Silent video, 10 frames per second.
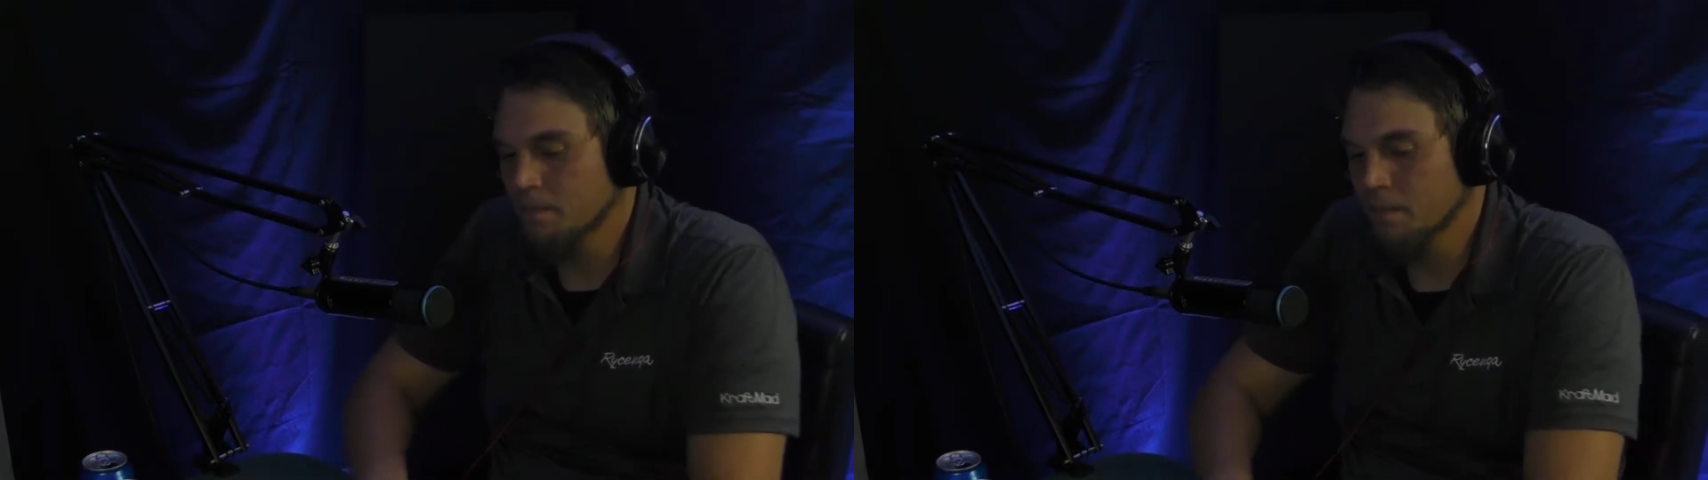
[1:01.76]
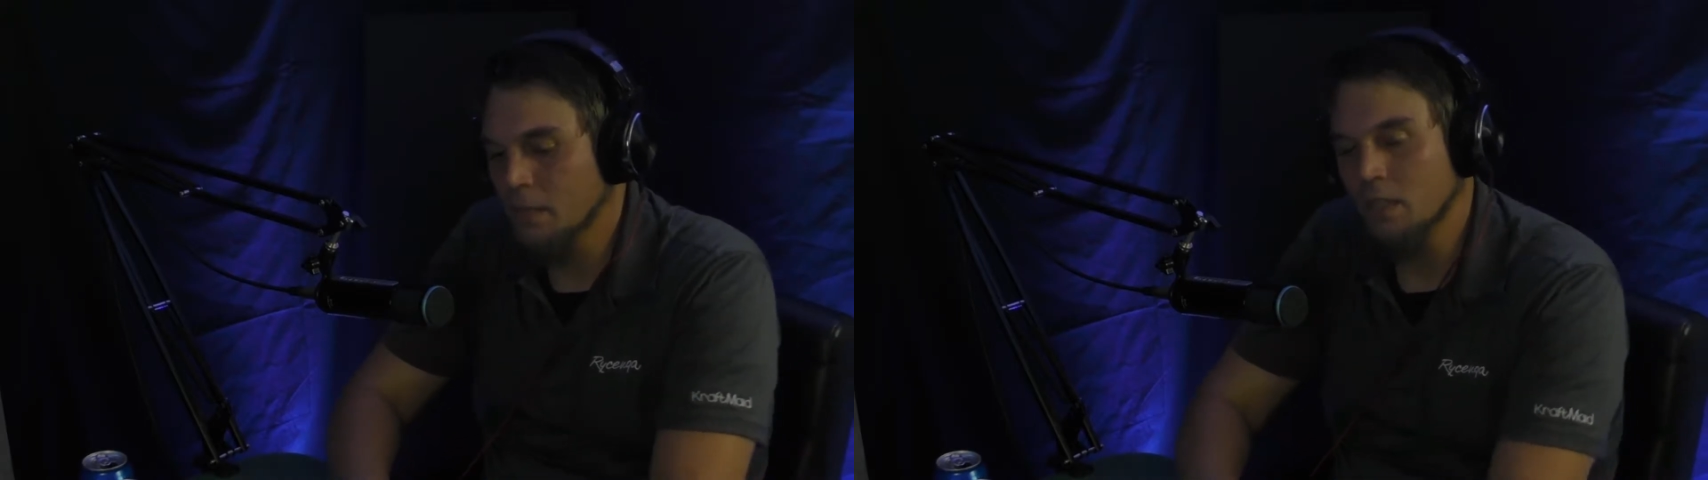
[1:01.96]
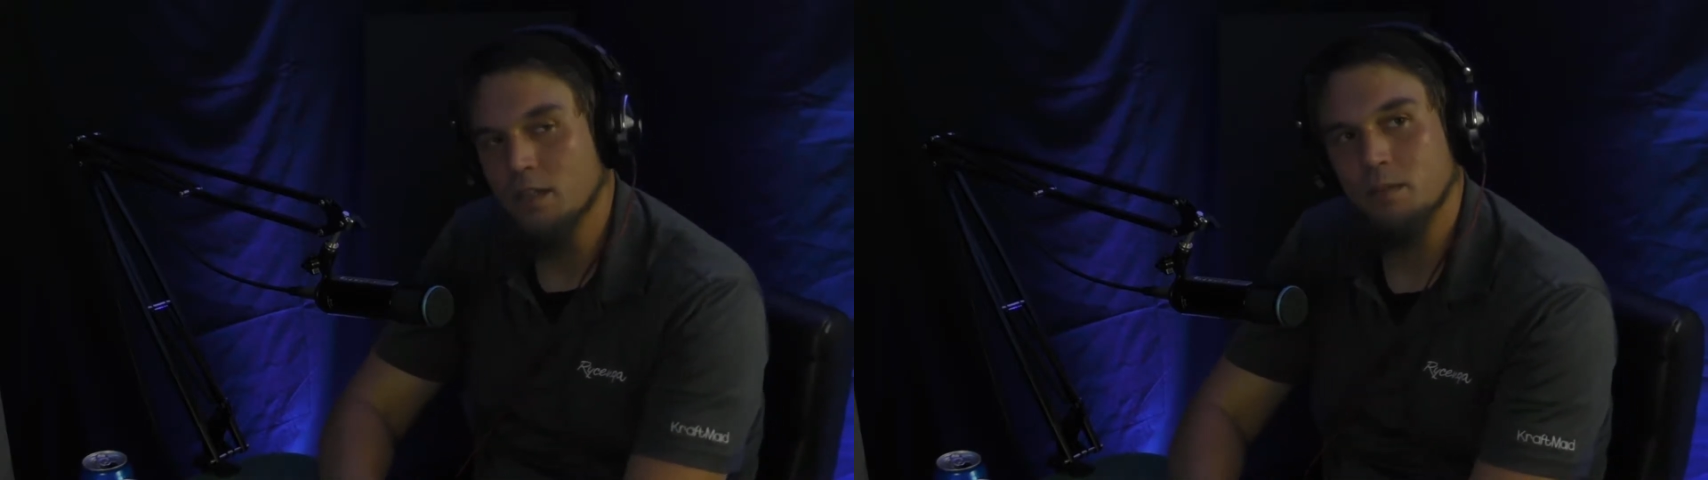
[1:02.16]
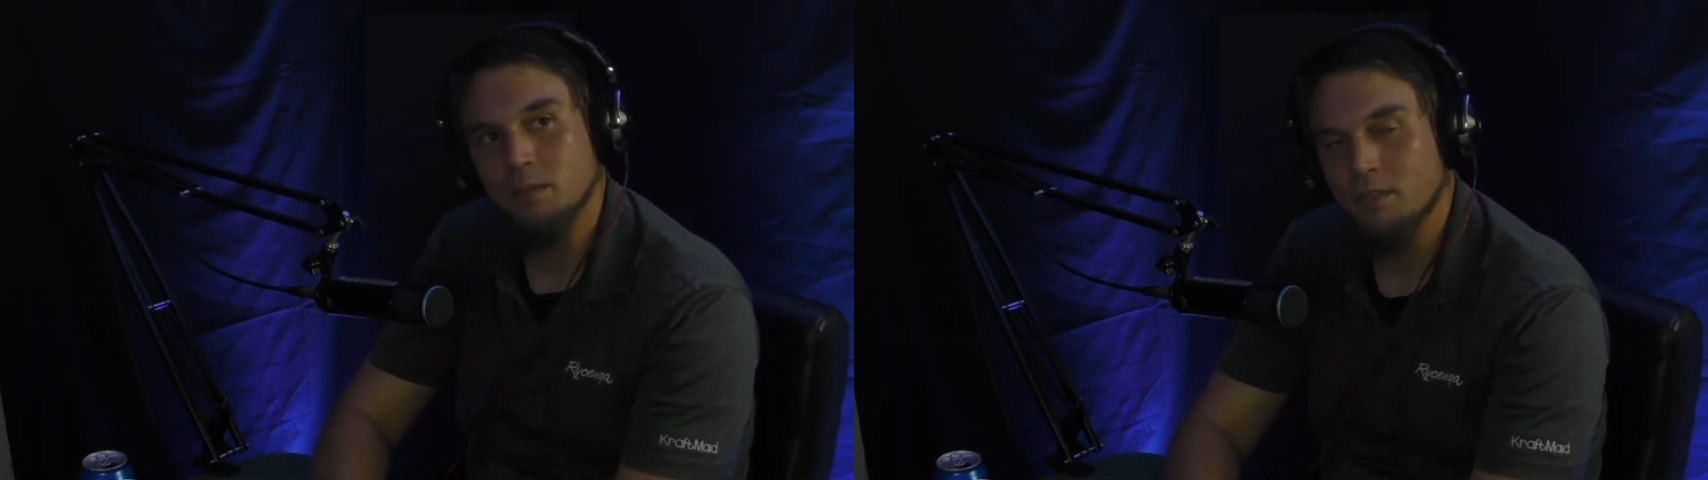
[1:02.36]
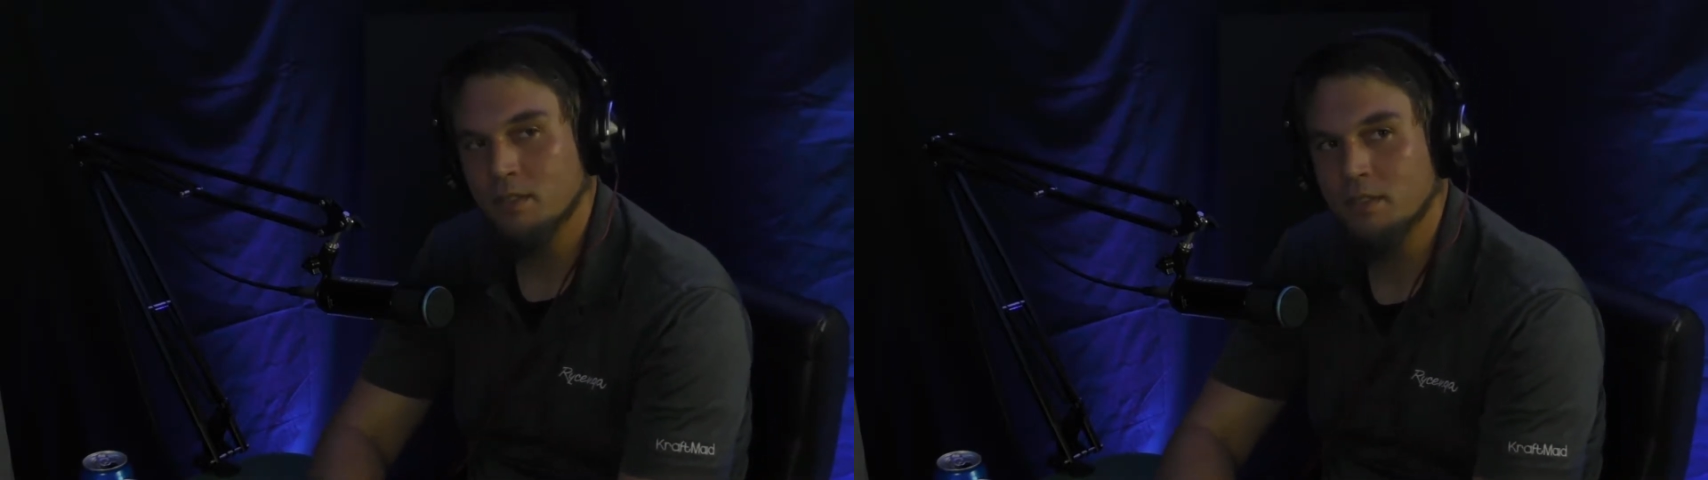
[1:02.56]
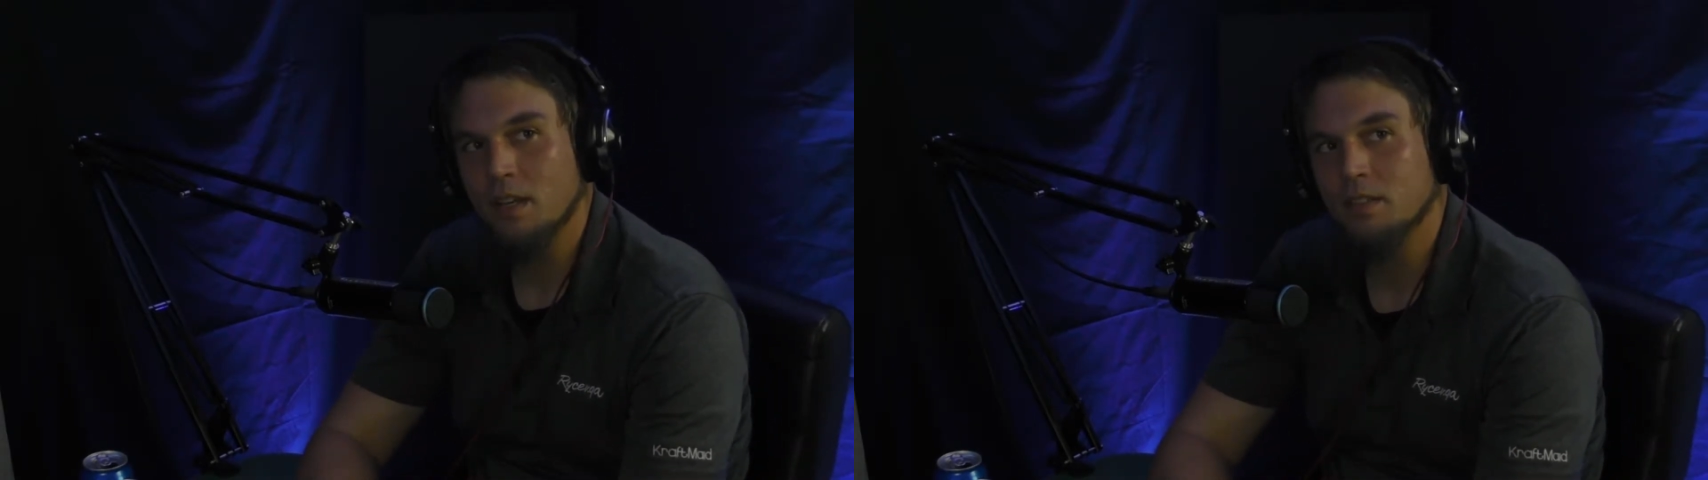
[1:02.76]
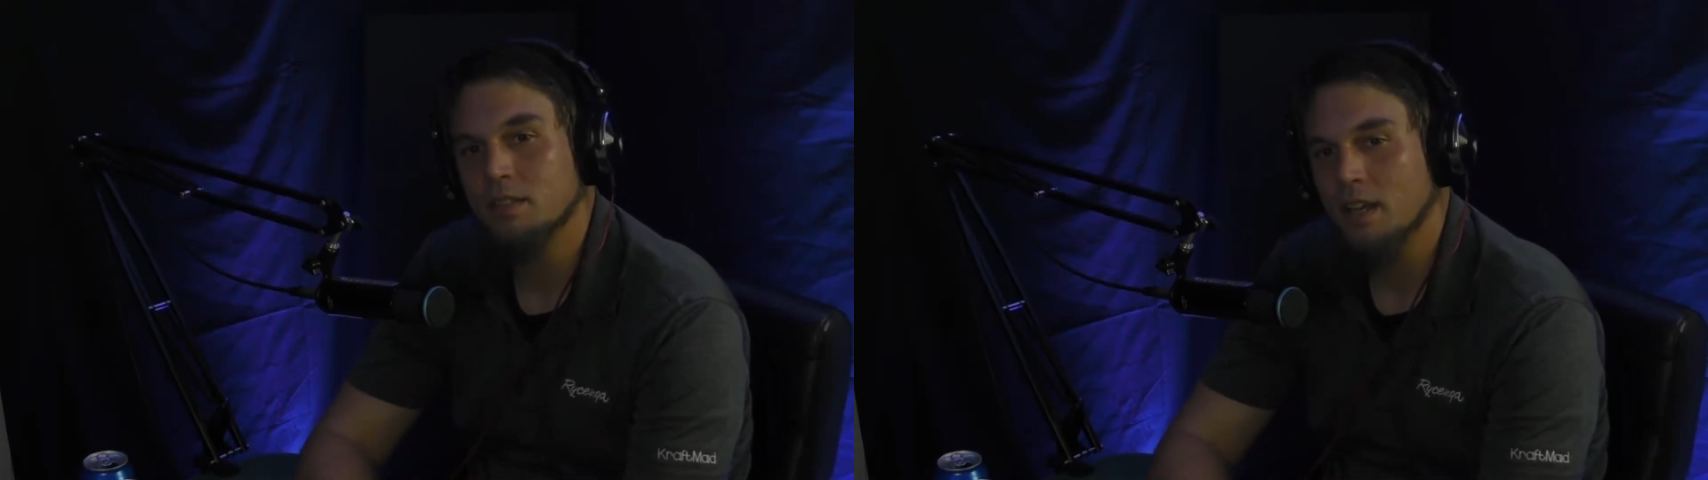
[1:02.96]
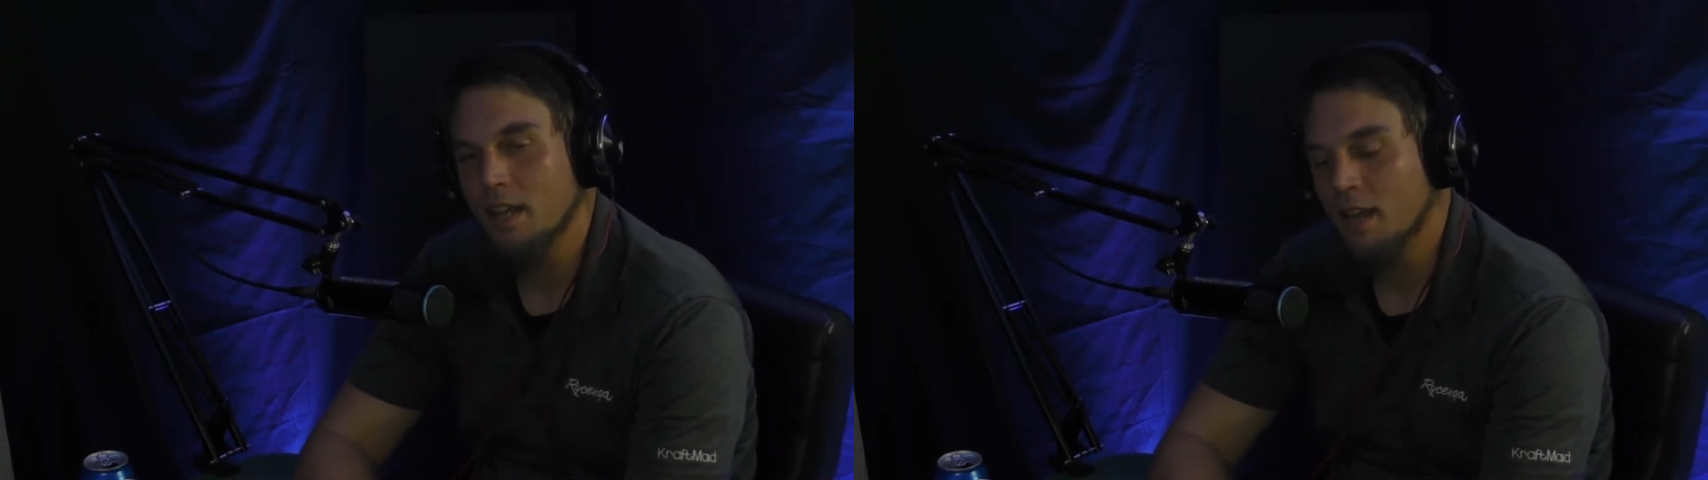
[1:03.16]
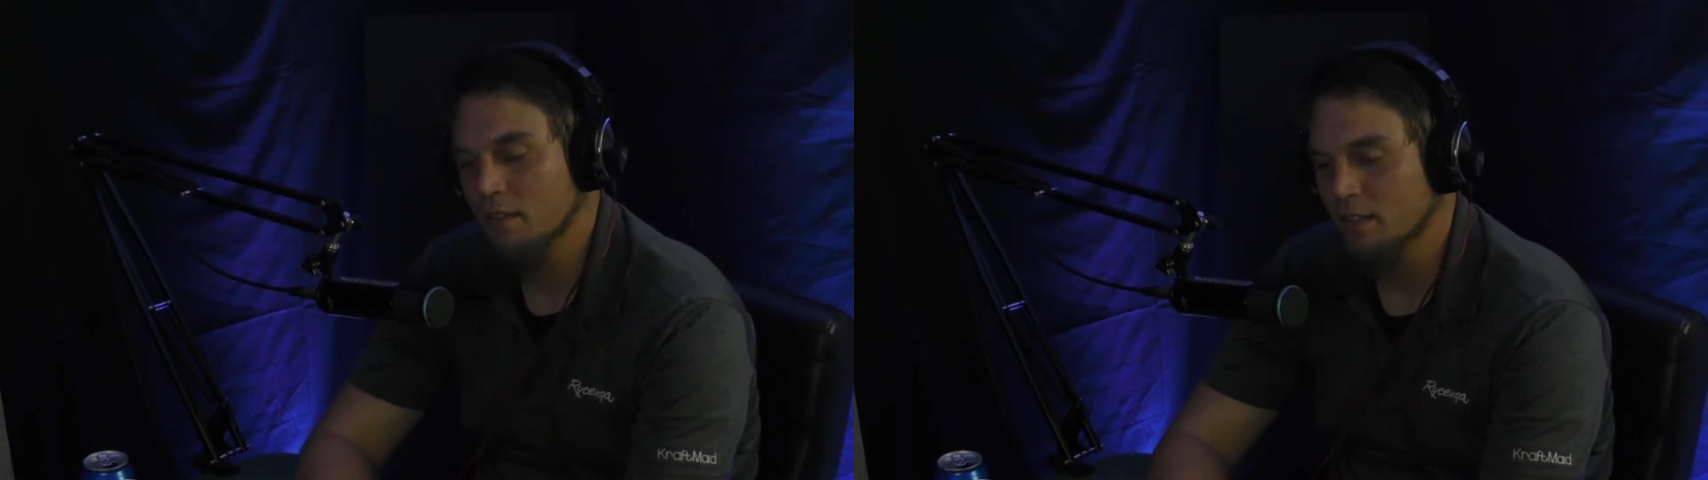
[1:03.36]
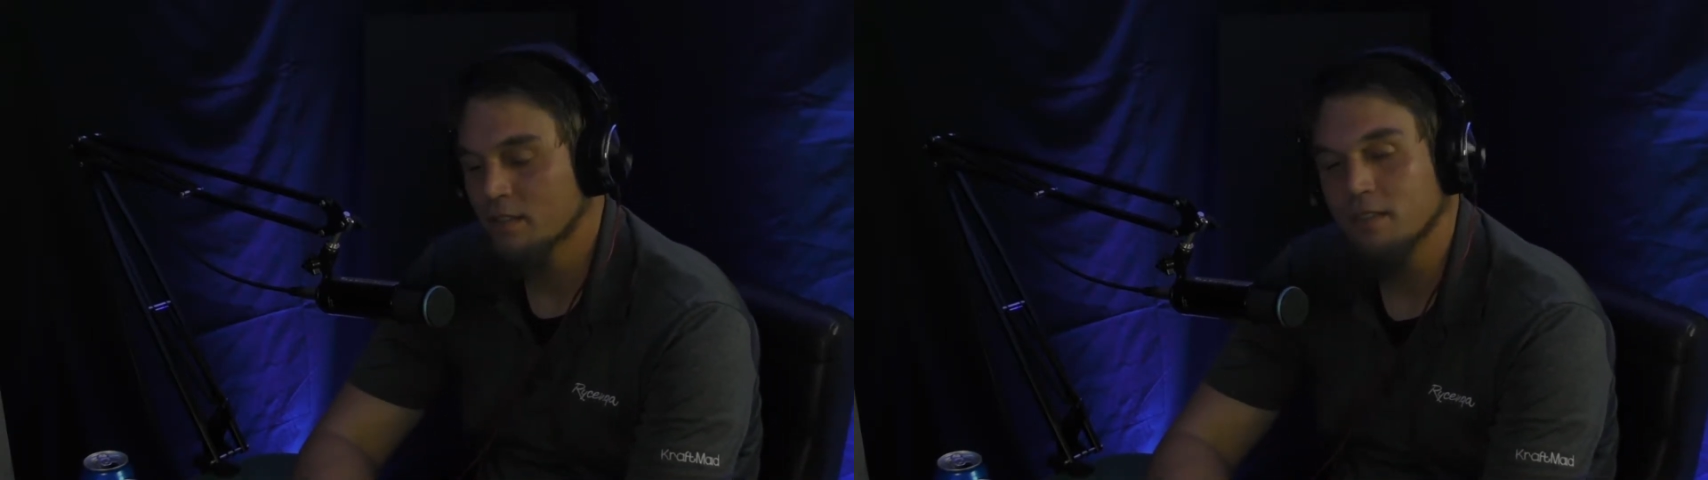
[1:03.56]
it sucks not
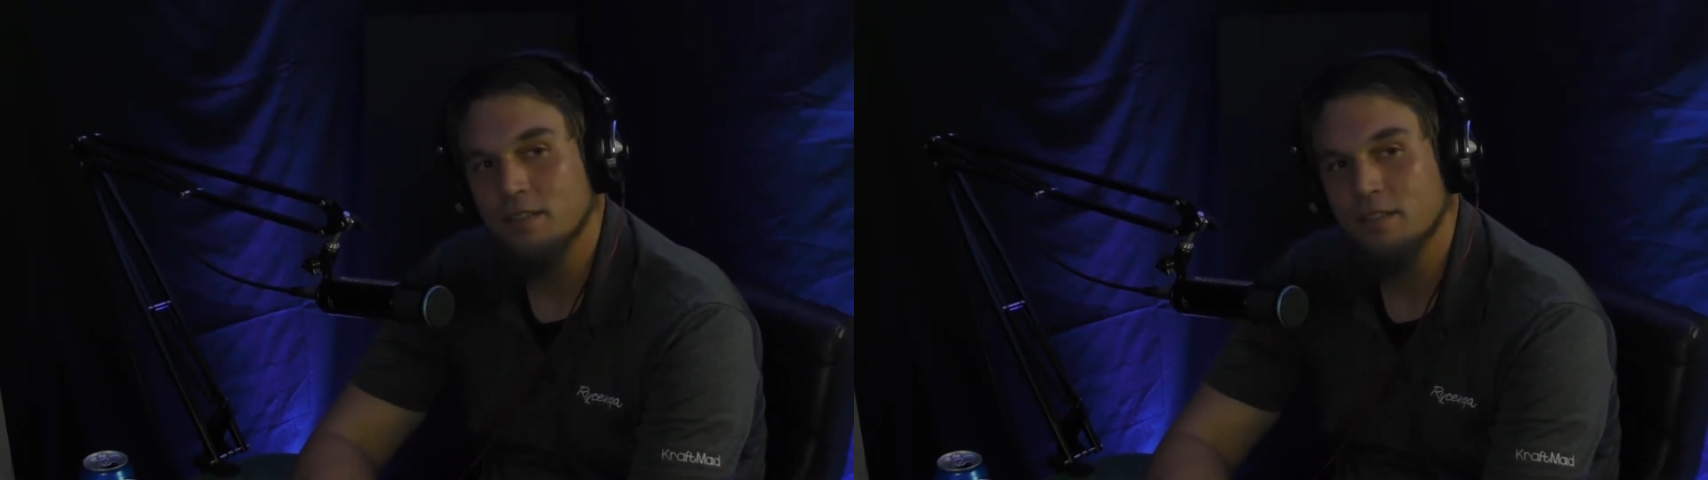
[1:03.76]
having